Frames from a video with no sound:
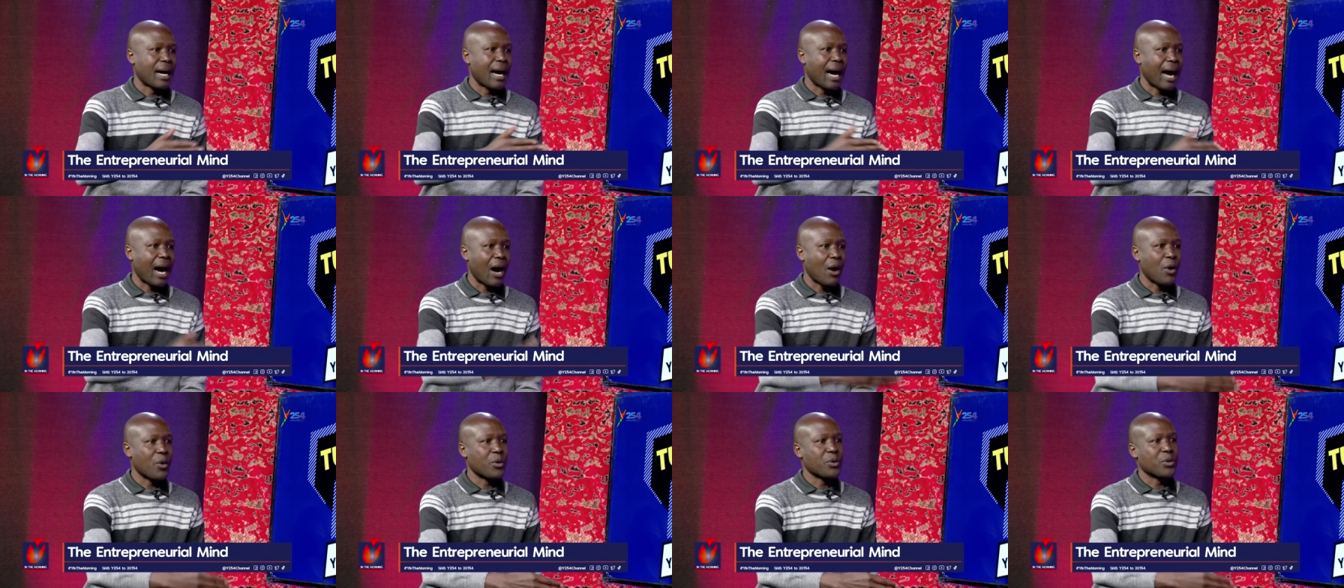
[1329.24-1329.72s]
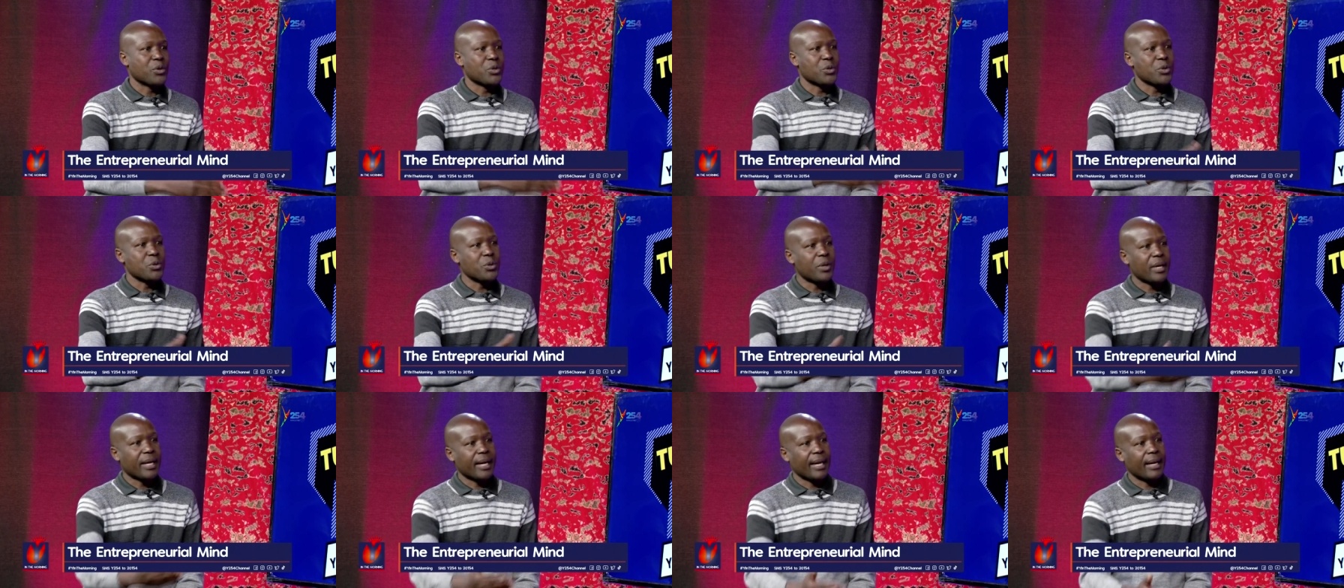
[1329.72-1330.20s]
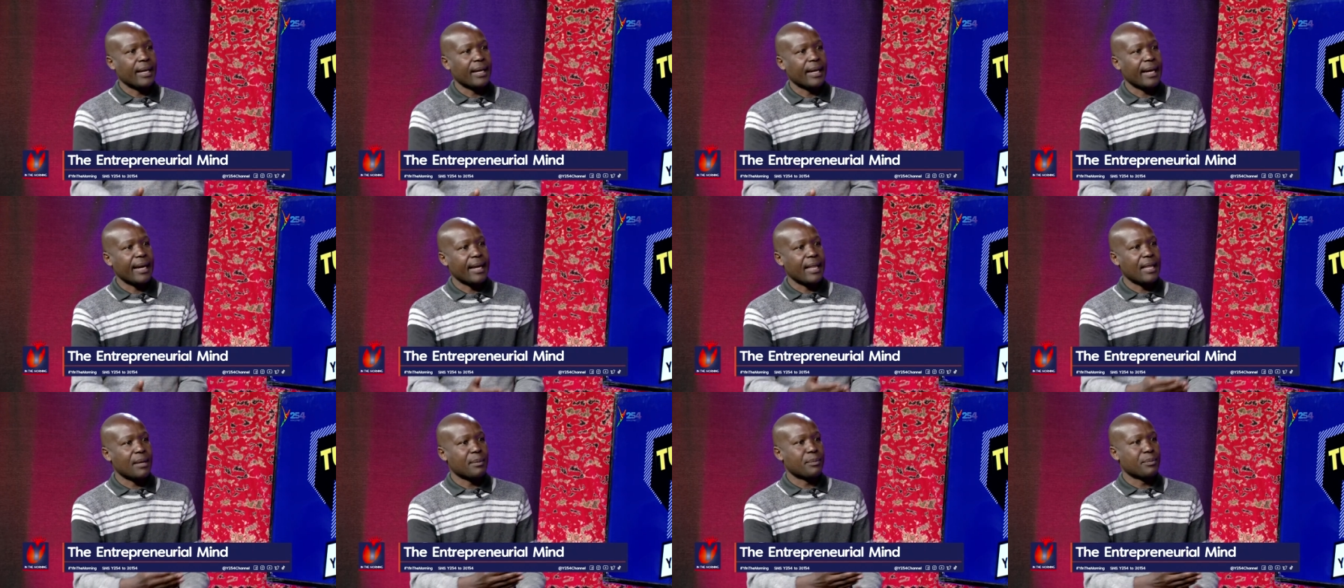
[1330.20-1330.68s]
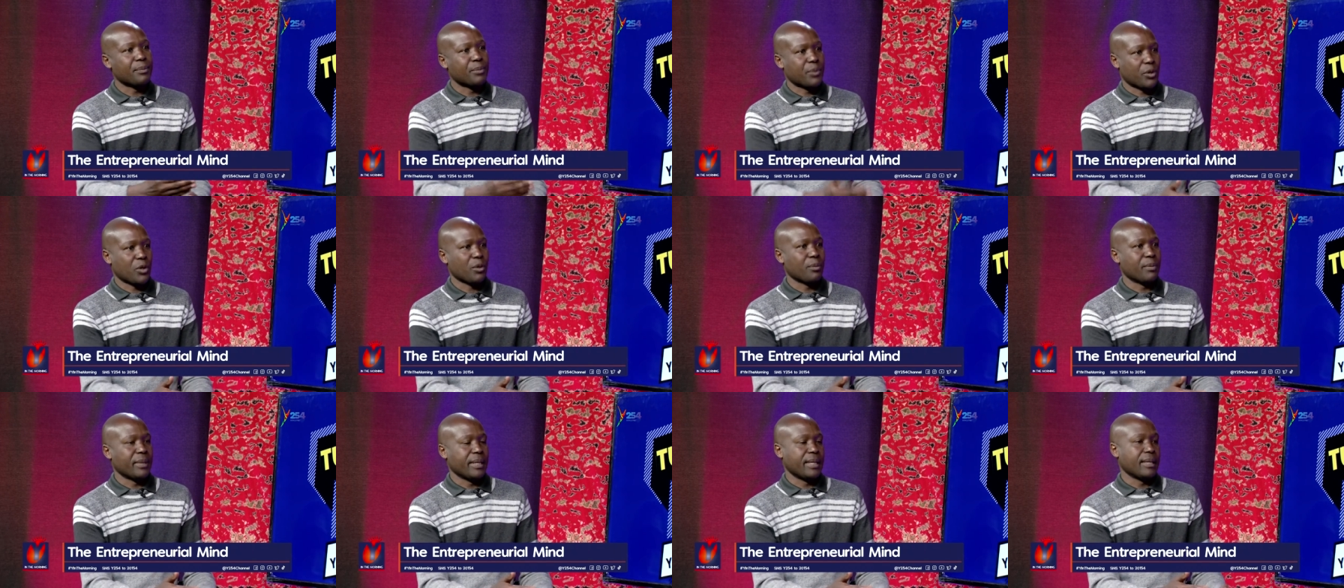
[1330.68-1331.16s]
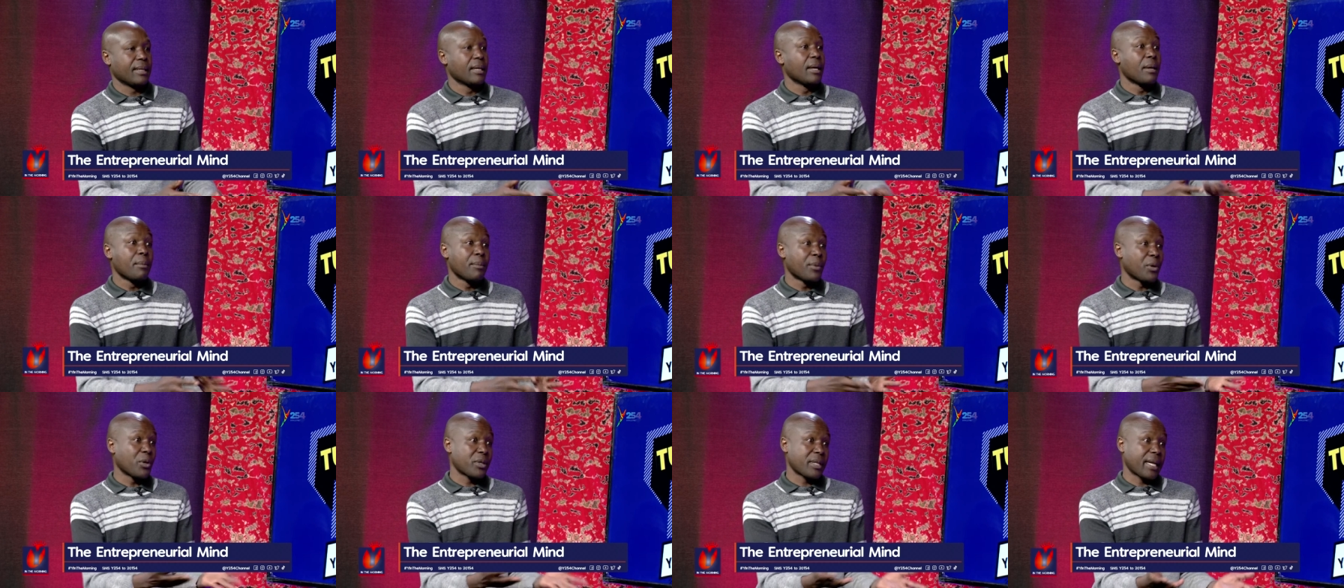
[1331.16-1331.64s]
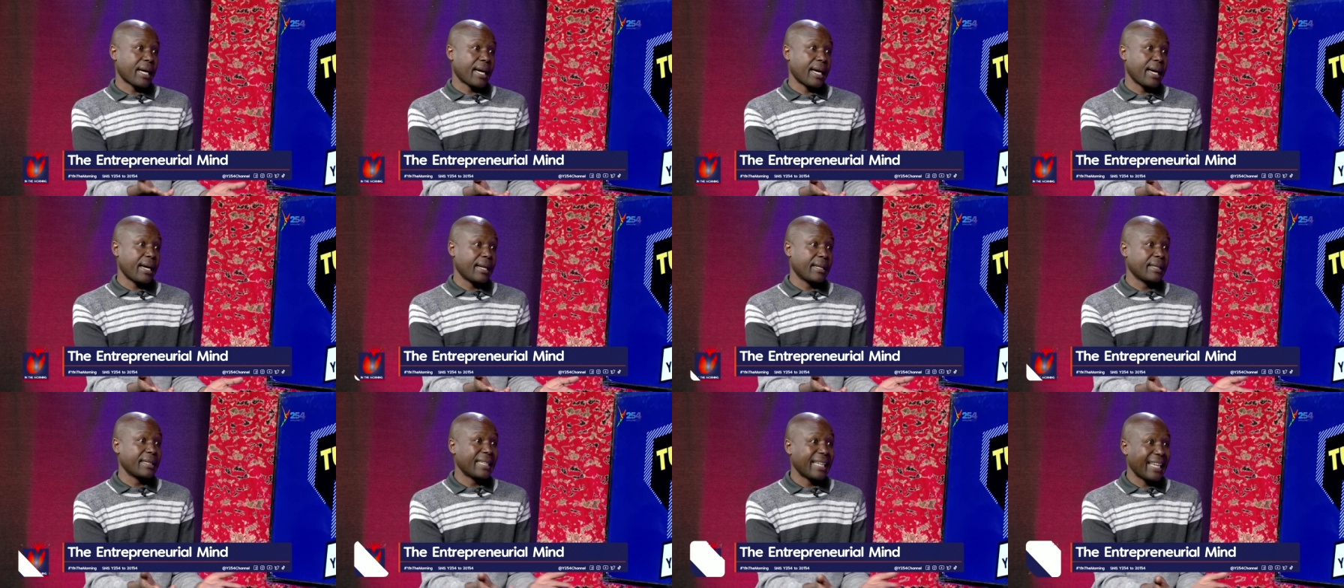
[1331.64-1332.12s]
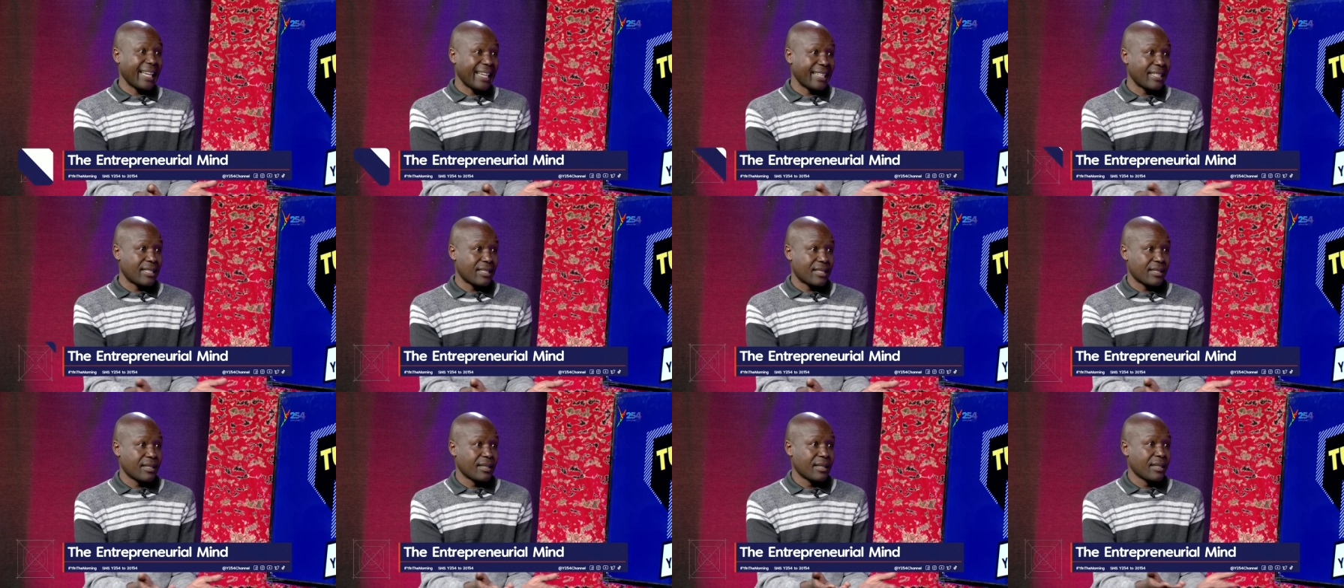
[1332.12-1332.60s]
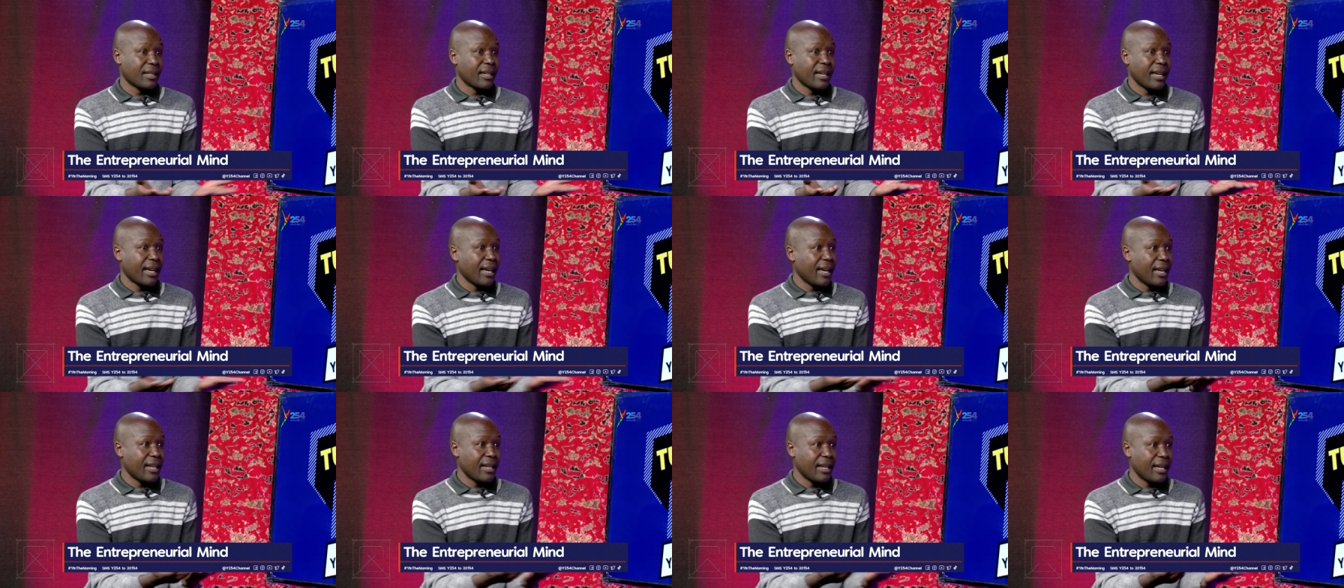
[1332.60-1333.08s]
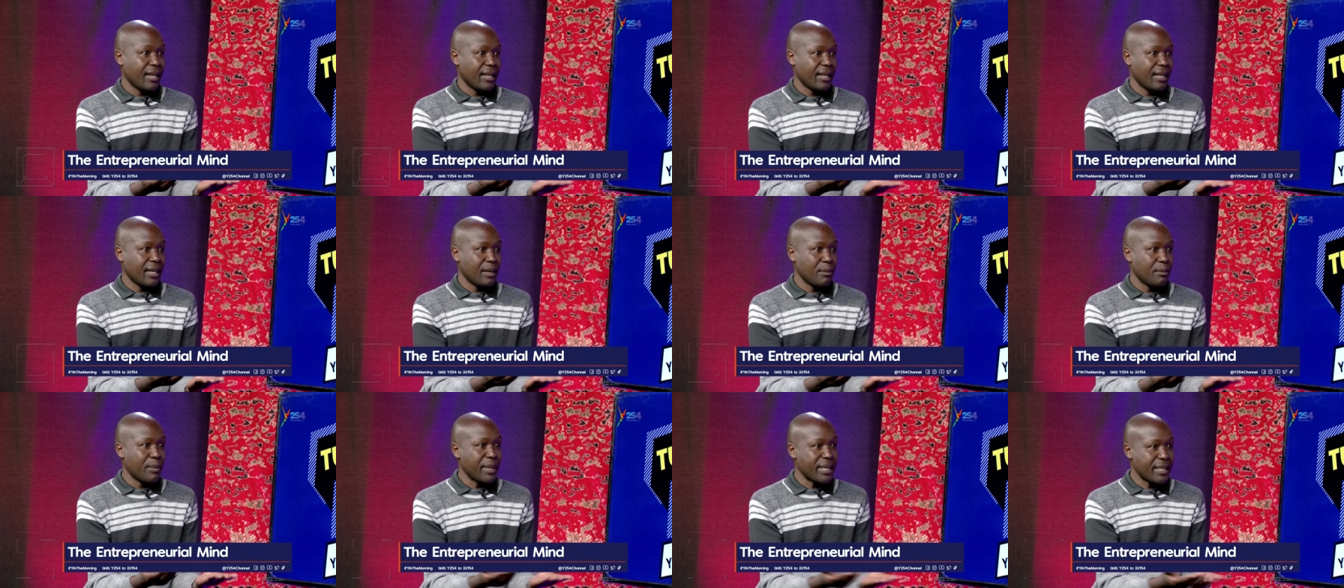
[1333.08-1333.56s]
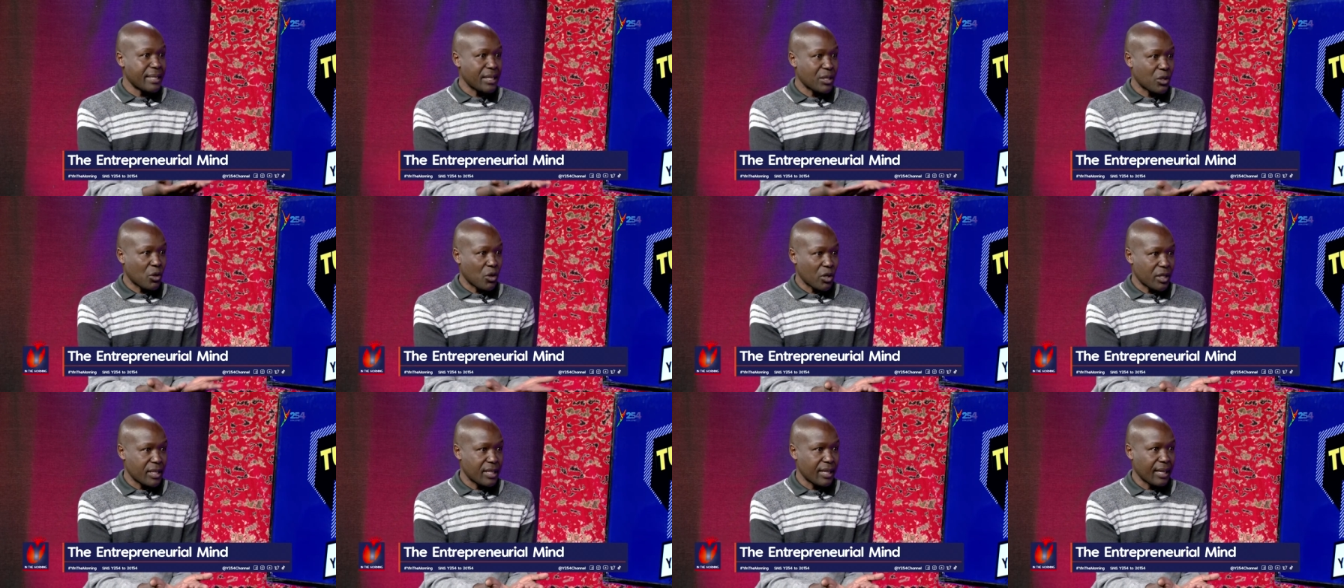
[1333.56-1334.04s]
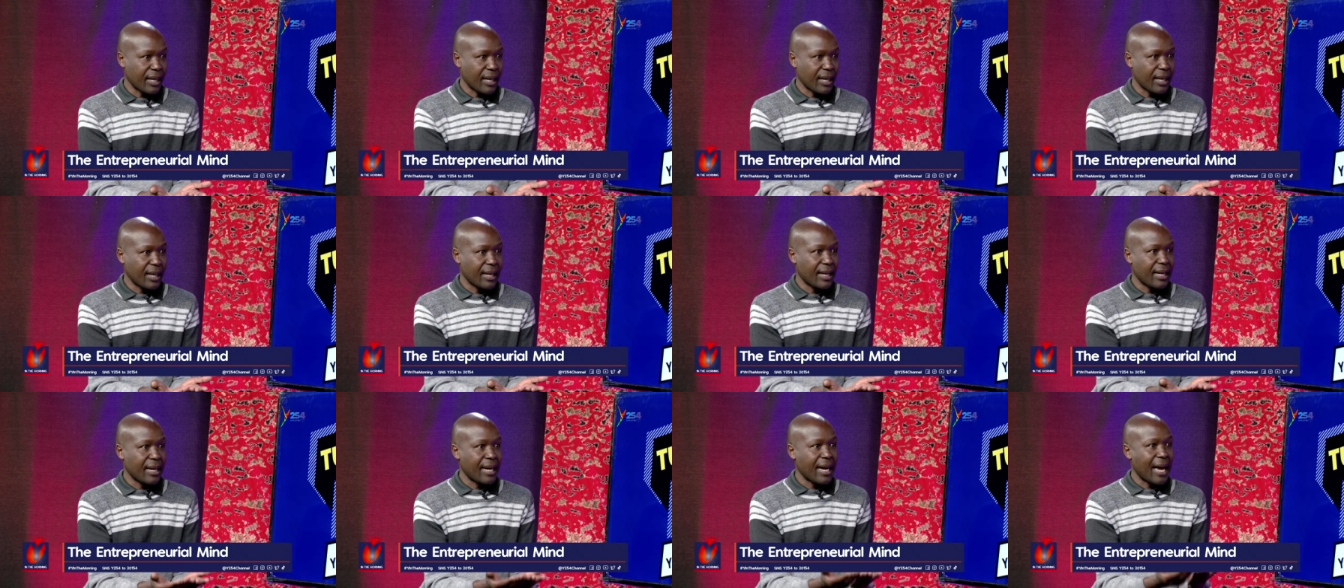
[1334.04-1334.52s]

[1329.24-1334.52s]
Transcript: how you can either probably, because again, it's in, in, in business coaching,